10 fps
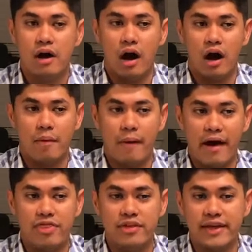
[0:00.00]
Um, I
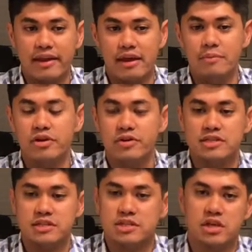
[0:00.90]
think that immigrants
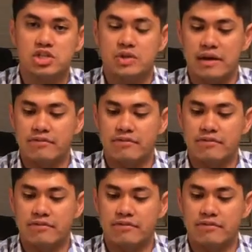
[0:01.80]
in this country have